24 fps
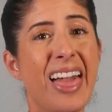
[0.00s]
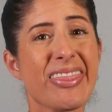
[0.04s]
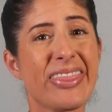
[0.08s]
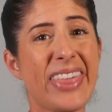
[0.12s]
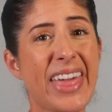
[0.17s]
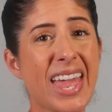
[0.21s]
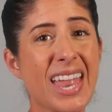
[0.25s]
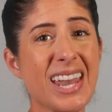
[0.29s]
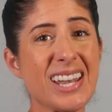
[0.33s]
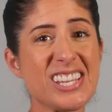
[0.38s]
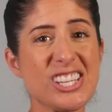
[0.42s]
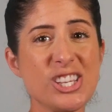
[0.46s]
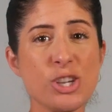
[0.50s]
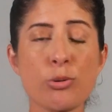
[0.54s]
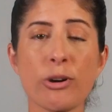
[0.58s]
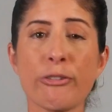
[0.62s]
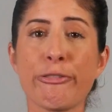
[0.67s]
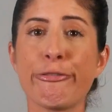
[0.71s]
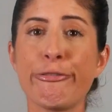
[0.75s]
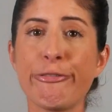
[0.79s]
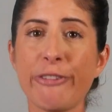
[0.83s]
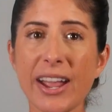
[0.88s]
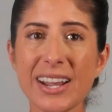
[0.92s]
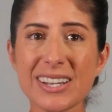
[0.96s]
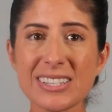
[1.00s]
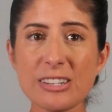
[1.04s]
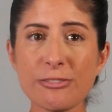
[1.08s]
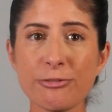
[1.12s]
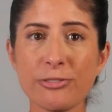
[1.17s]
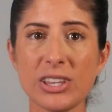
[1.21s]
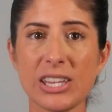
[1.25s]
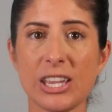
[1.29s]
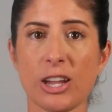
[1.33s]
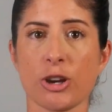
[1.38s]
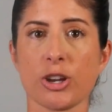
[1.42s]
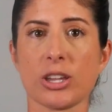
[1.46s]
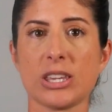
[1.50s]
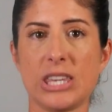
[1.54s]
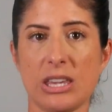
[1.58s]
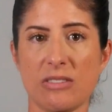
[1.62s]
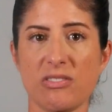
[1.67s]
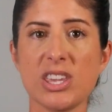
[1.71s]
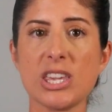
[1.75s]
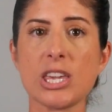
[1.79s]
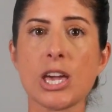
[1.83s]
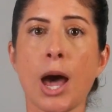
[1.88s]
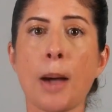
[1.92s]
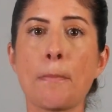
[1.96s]
then you effectively are
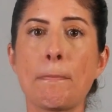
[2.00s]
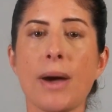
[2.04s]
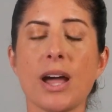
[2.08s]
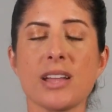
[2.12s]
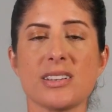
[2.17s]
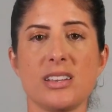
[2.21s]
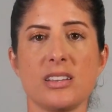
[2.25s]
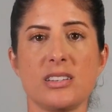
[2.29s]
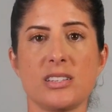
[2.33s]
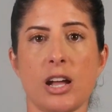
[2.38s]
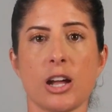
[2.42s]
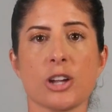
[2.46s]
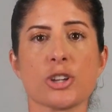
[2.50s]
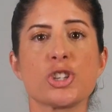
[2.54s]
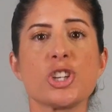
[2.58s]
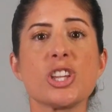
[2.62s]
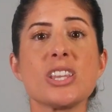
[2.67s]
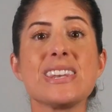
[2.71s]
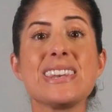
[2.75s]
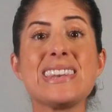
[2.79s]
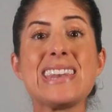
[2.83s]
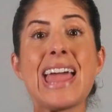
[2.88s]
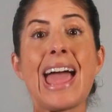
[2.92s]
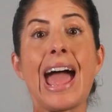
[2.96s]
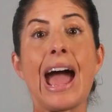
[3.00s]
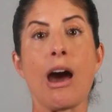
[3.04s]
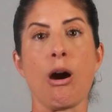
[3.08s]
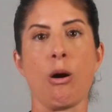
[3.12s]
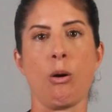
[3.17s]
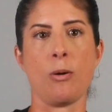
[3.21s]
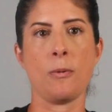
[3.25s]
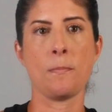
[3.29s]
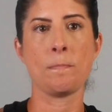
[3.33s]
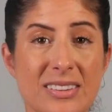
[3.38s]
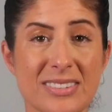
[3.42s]
giving up a deduction now.